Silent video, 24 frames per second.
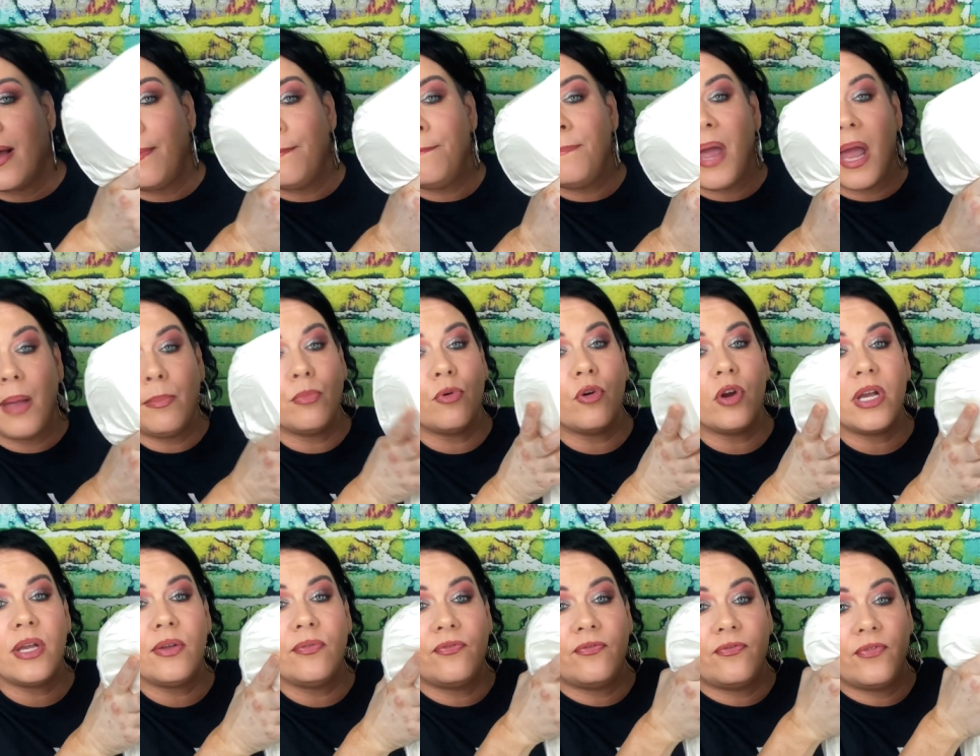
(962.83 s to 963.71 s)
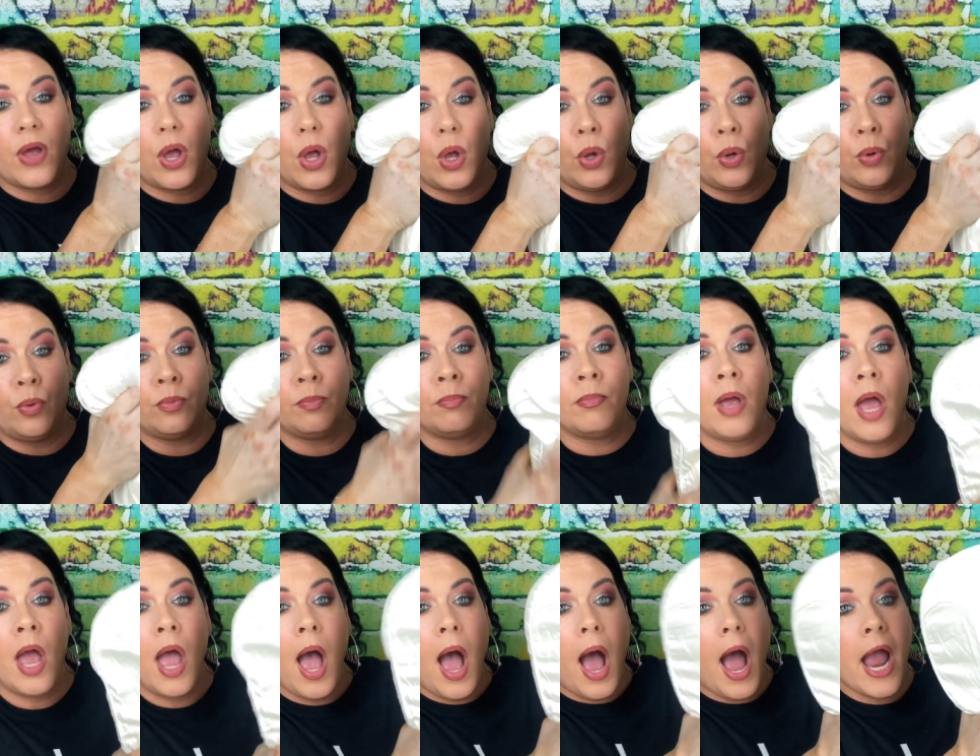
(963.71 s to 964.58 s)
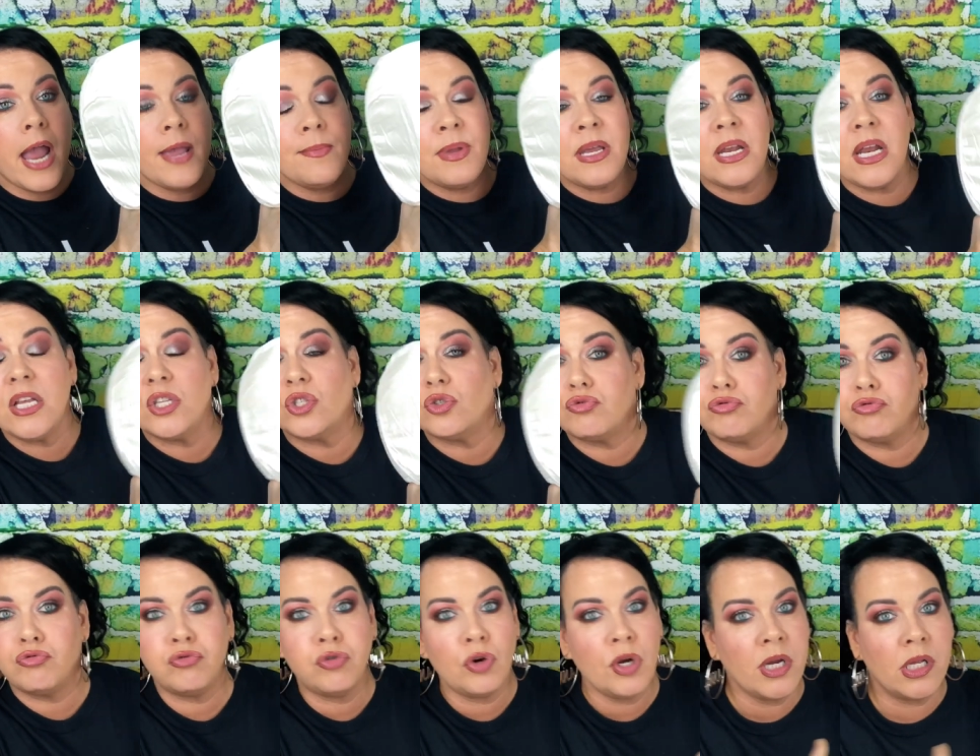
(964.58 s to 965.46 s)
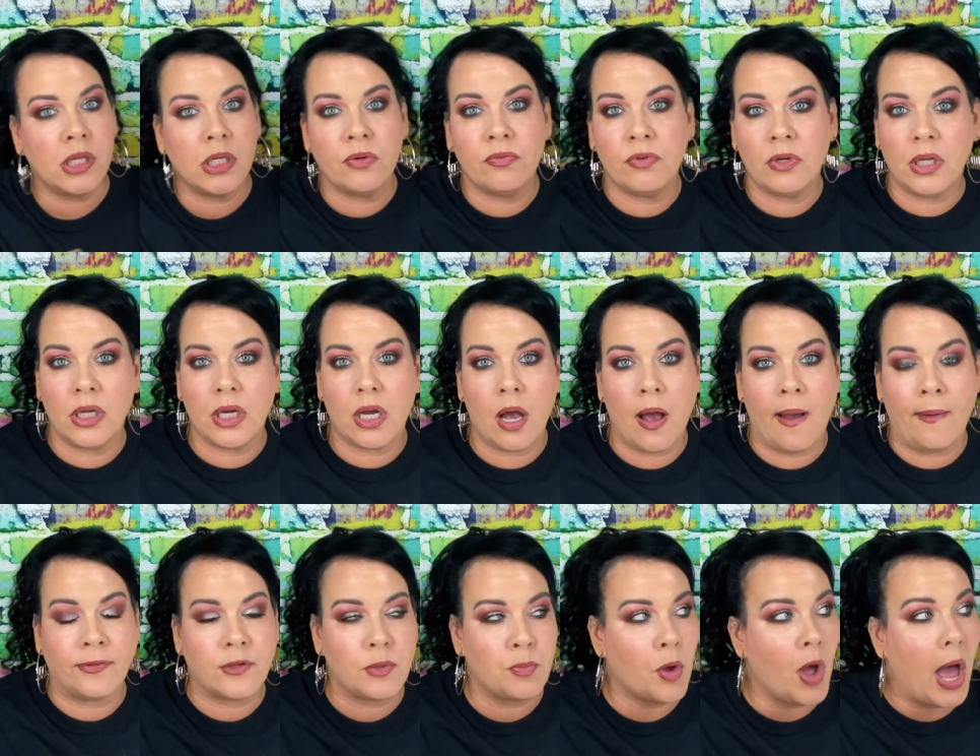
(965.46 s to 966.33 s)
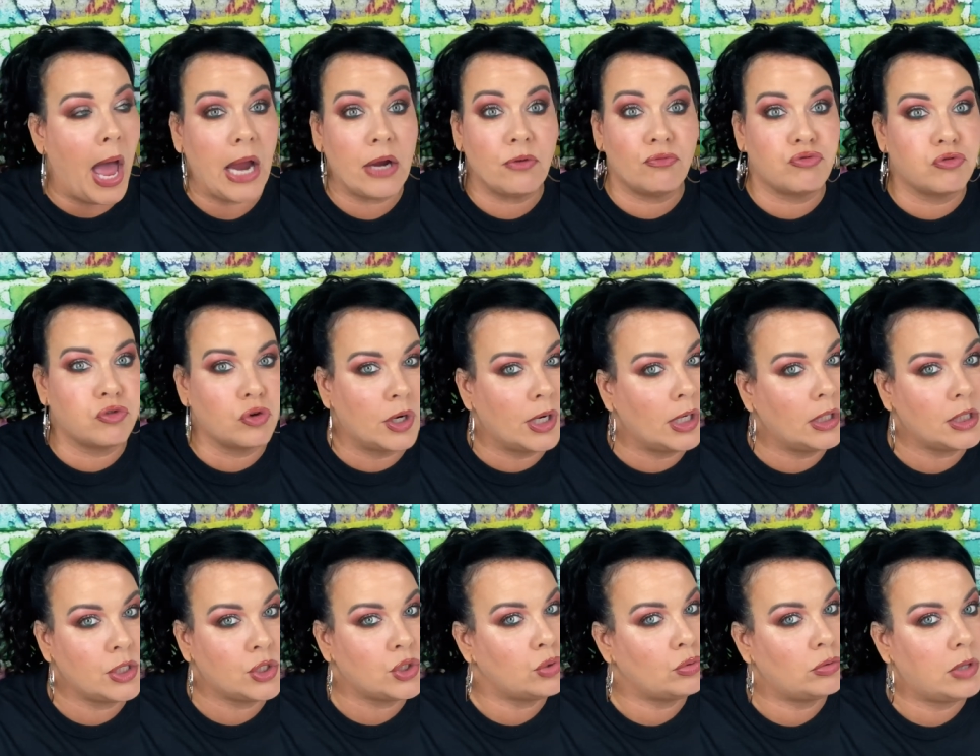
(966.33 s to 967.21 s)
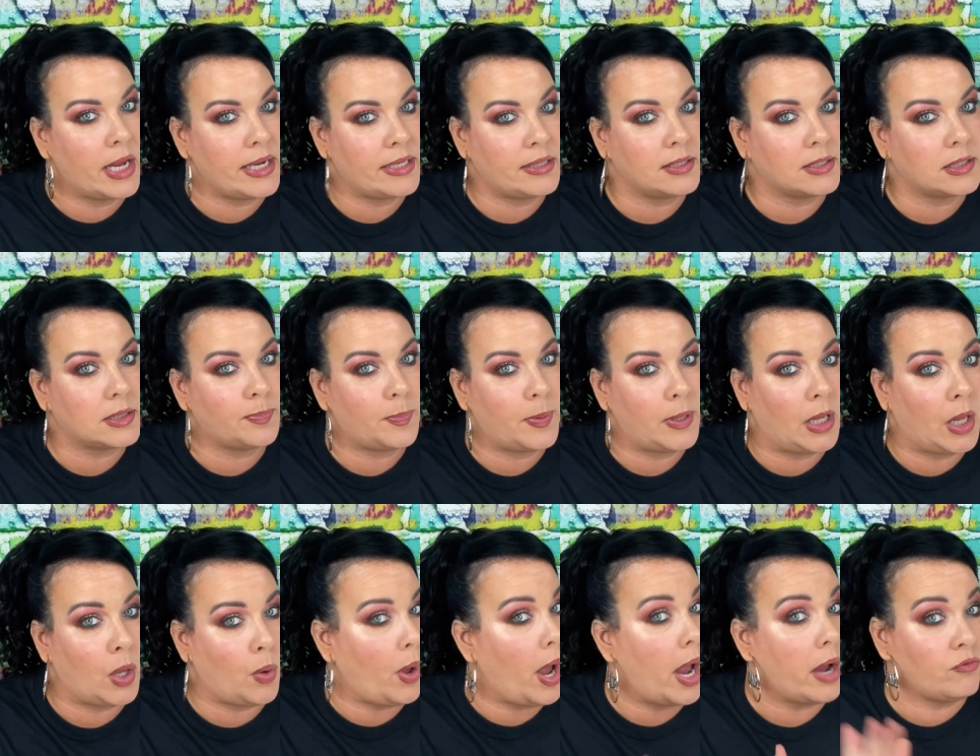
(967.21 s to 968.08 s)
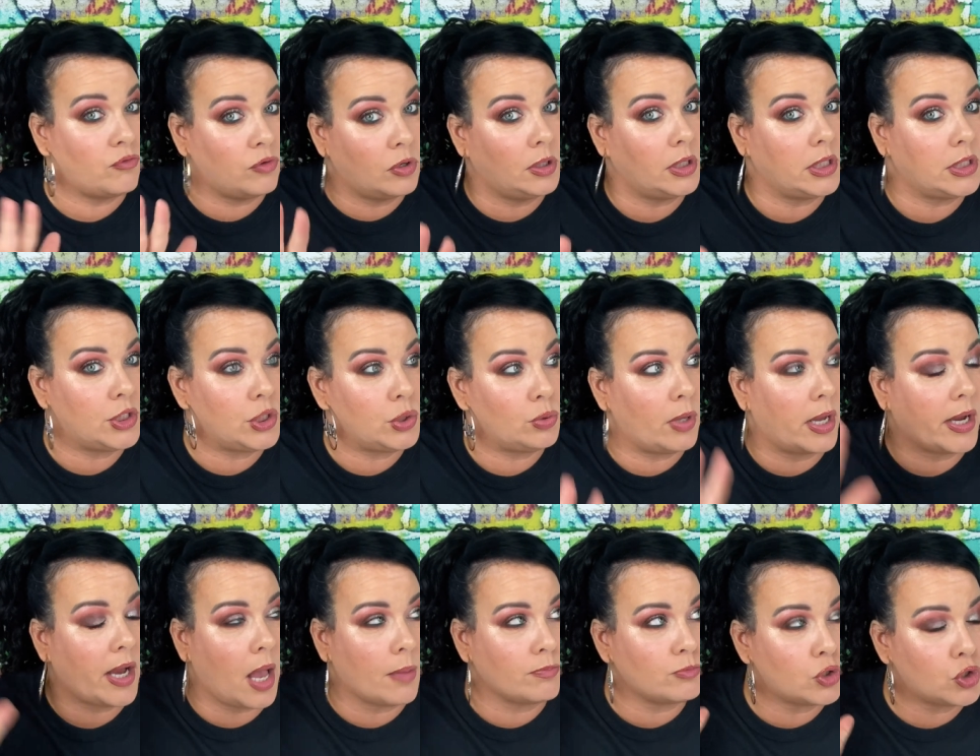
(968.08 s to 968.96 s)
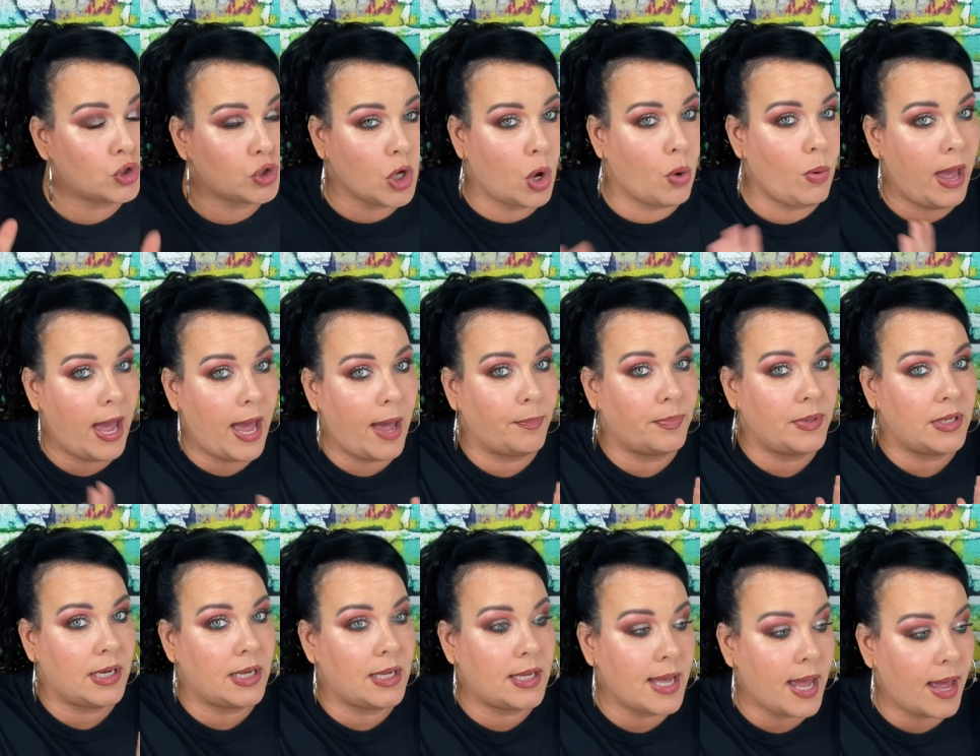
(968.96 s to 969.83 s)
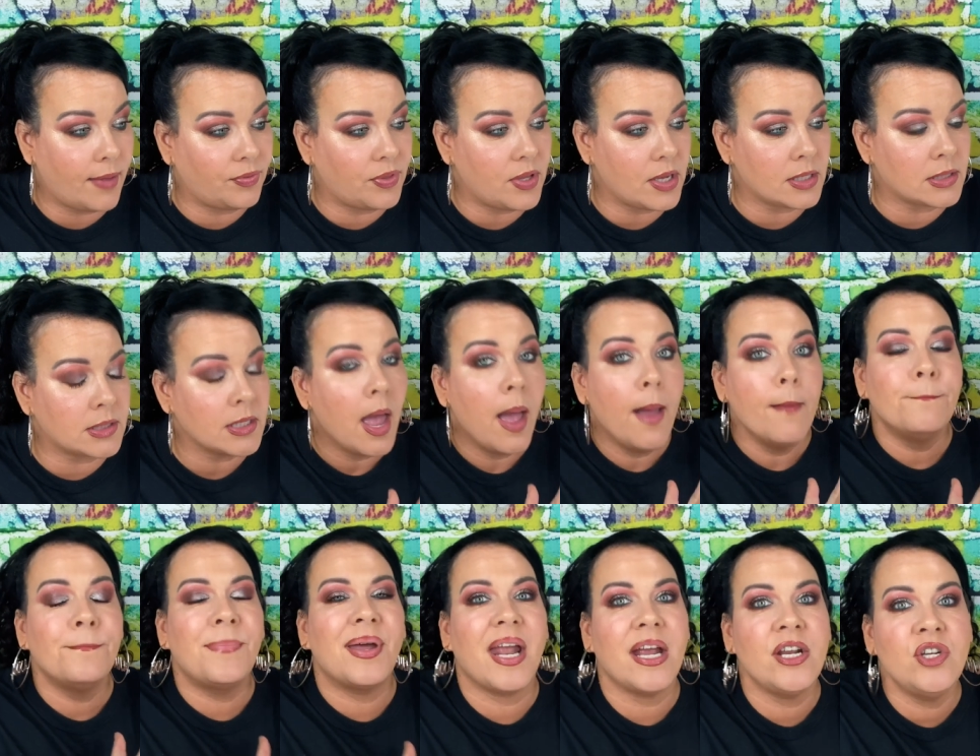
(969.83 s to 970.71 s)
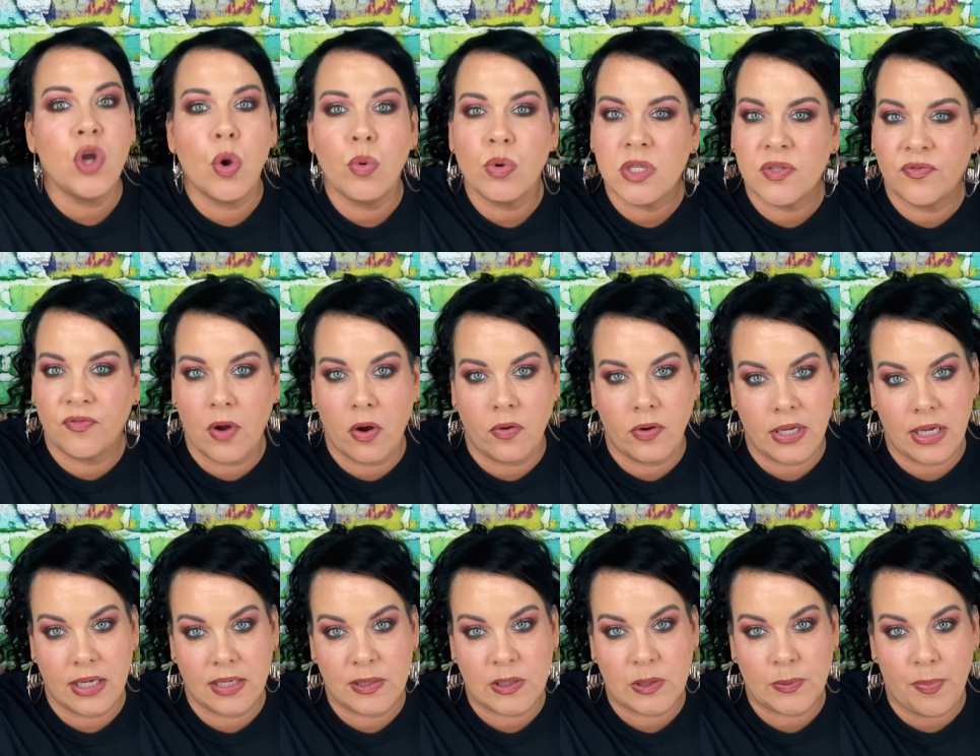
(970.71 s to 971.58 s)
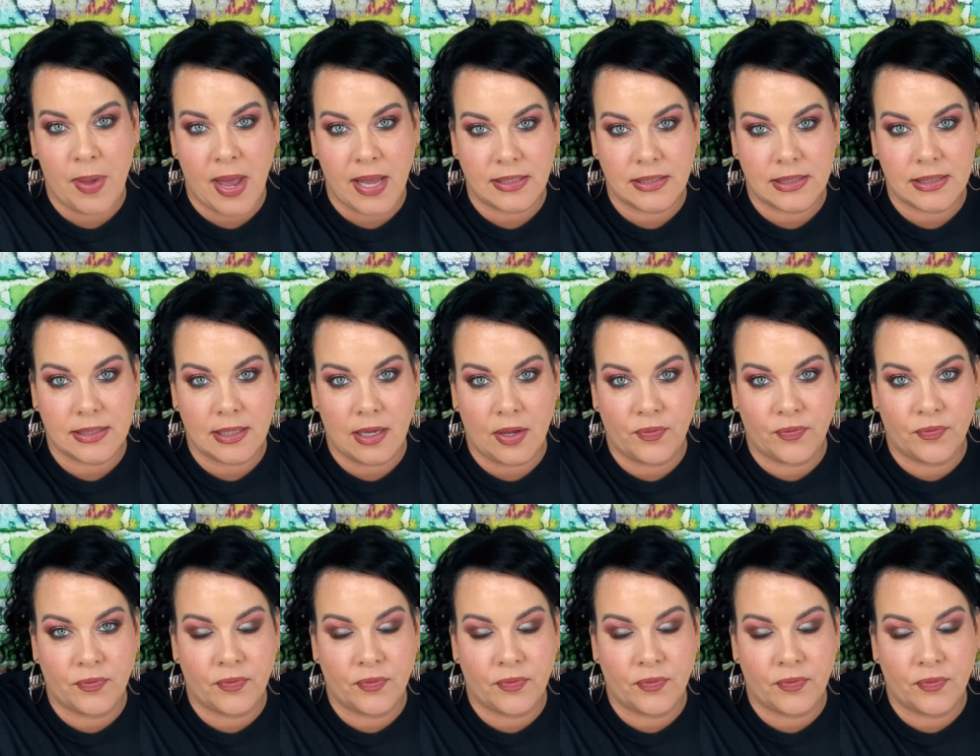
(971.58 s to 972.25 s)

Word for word: a memory foam. I mean, it's really, really comfortable. I really do like this pillow. I really do. Like, I'm so happy to get this, but I know it's very expensive.